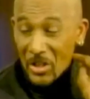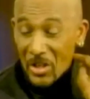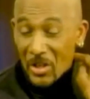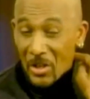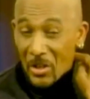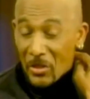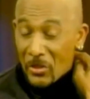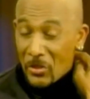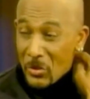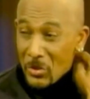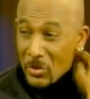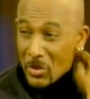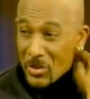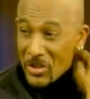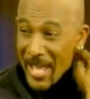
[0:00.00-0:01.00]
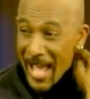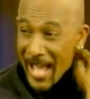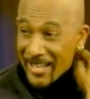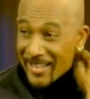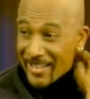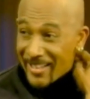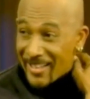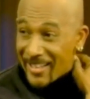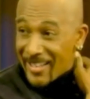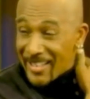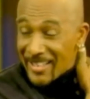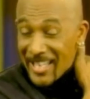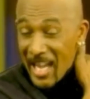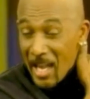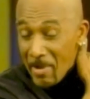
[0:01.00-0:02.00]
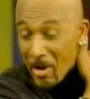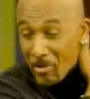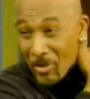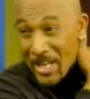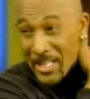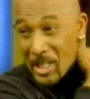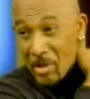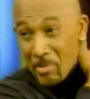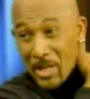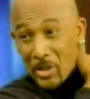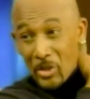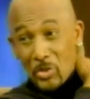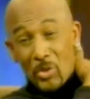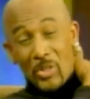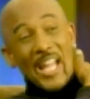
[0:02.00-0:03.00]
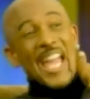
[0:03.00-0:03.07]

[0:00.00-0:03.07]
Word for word: through your neck, came out right here by your shoulder. Had it